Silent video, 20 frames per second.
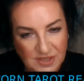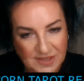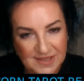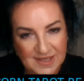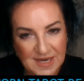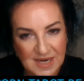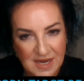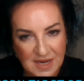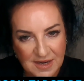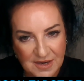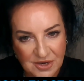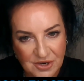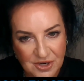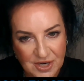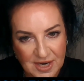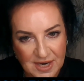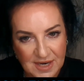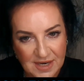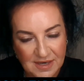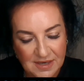stay out of your
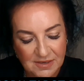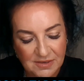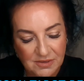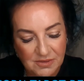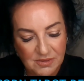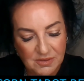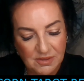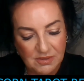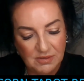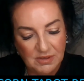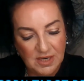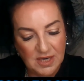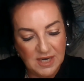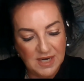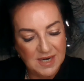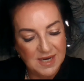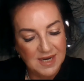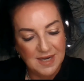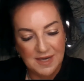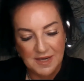head,
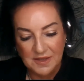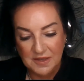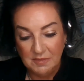okay?